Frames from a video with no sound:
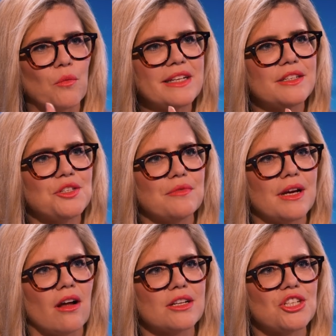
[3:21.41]
When did you
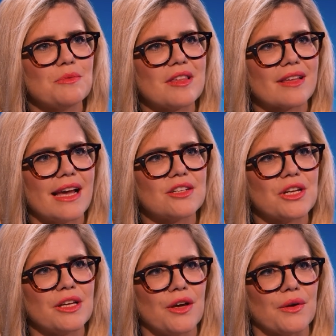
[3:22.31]
realize she was
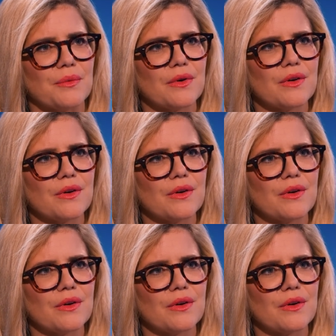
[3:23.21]
sketching you?